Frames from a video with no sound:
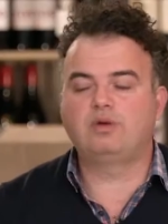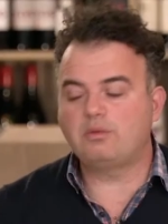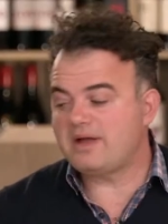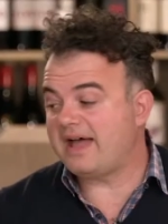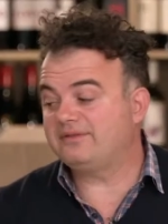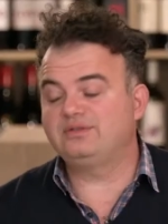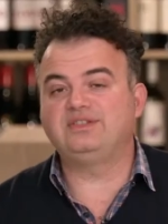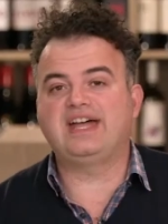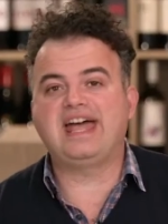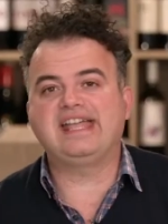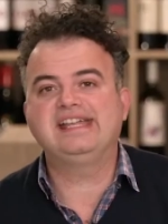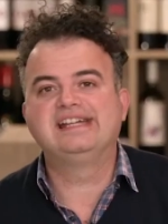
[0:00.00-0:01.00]
What we have
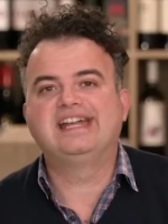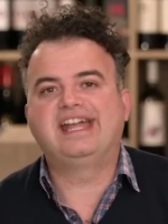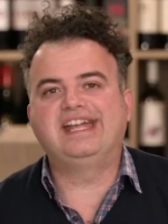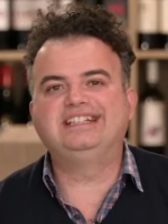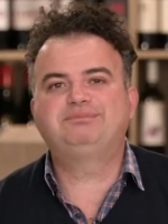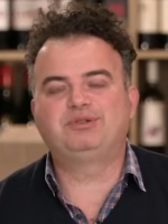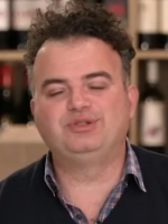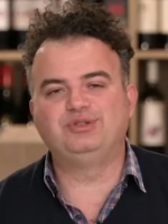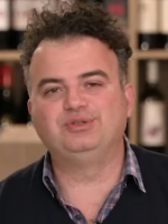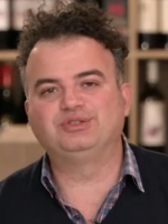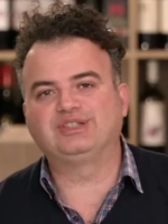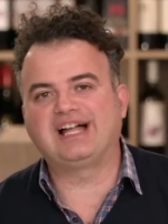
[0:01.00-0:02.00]
today is
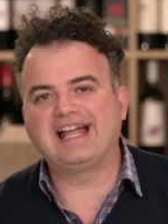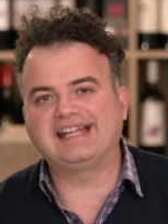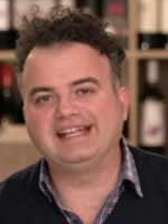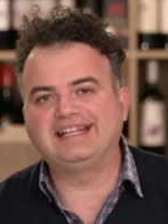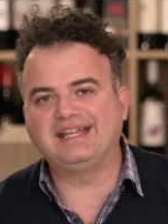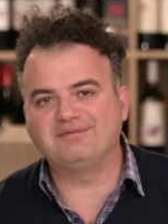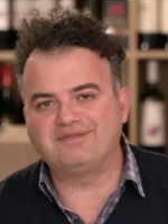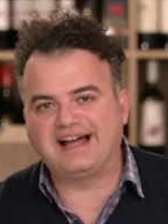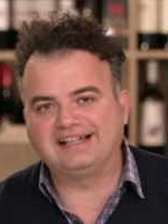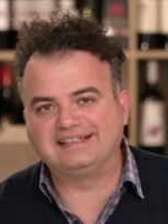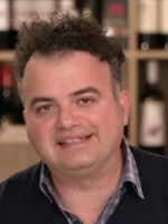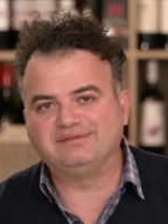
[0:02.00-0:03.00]
produced like in King
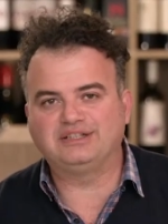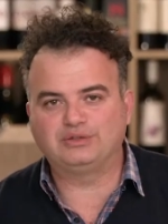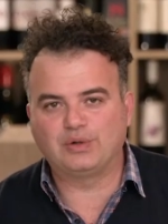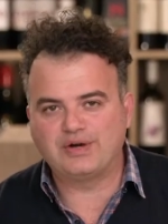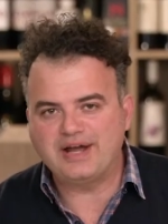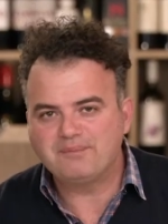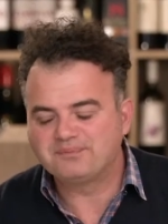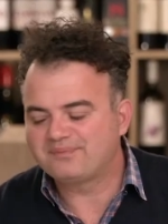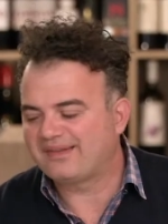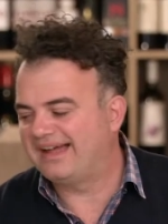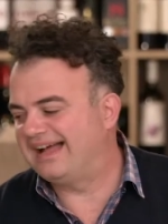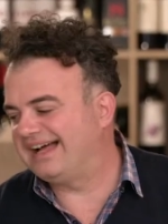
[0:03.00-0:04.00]
Valley, Victoria.
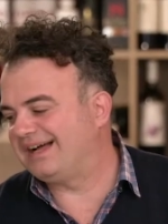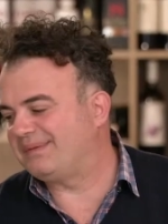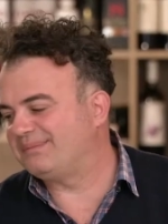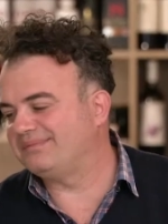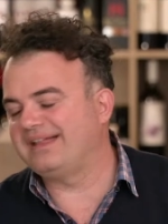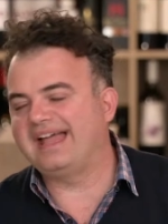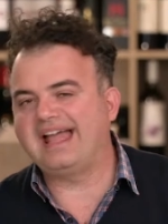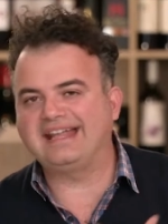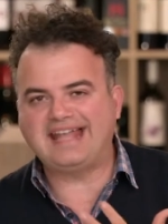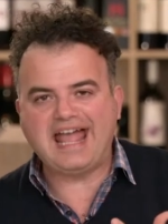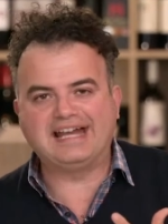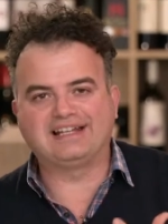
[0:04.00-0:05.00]
Um,
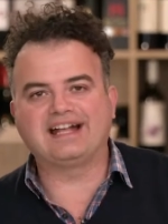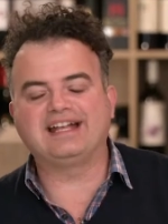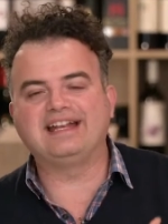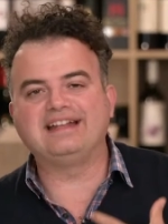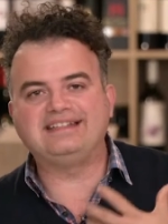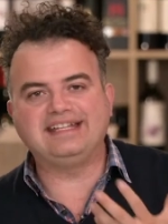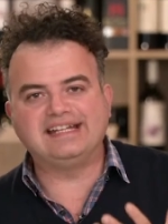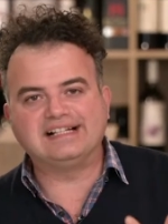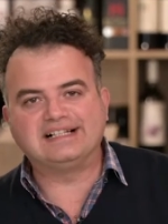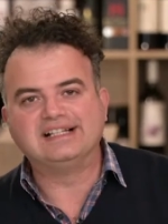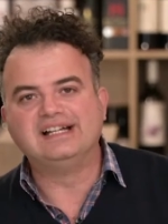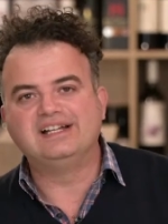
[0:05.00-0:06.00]
again, like an
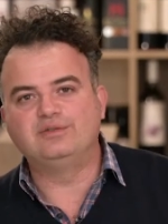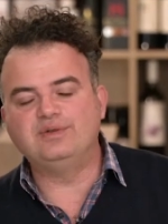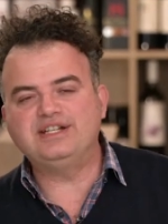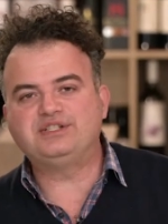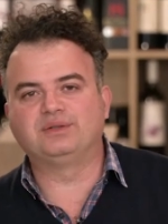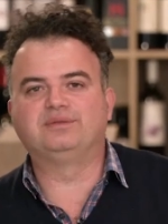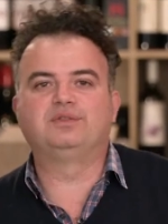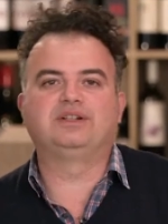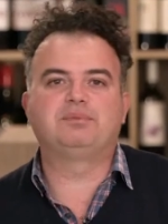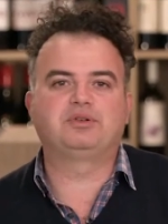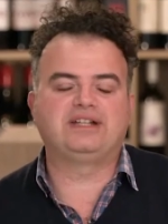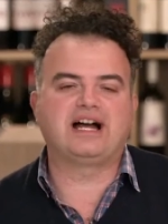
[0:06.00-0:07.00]
ideal region for
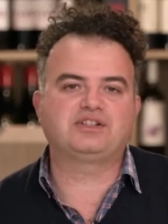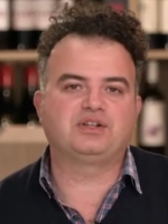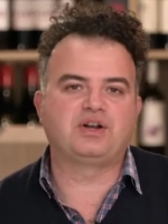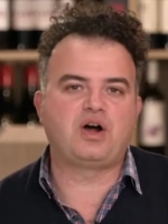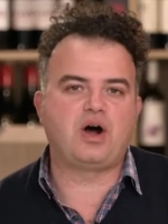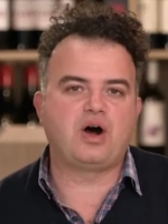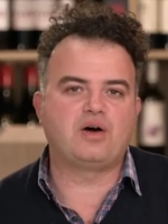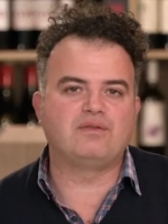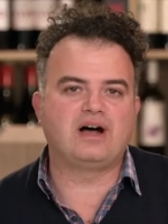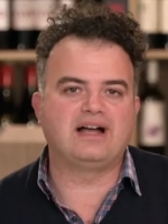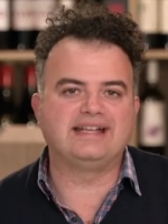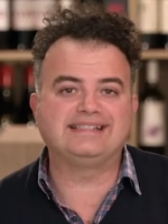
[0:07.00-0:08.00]
the production of
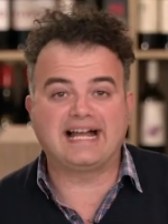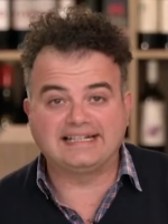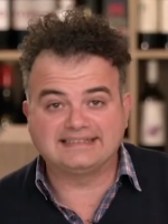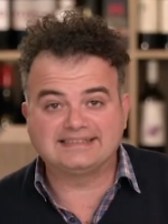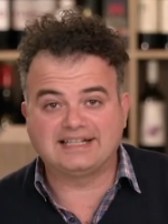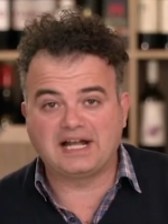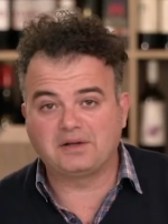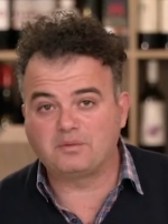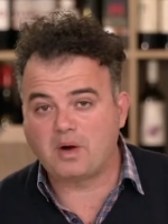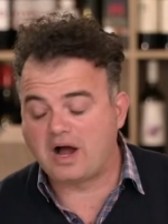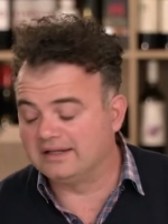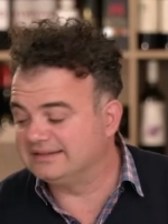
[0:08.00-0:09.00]
uh, Italian style of
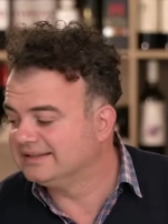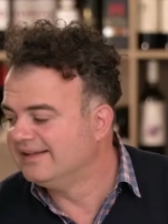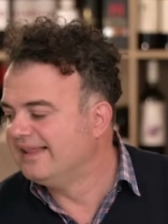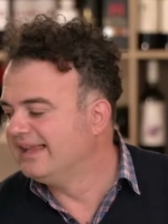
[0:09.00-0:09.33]
wines.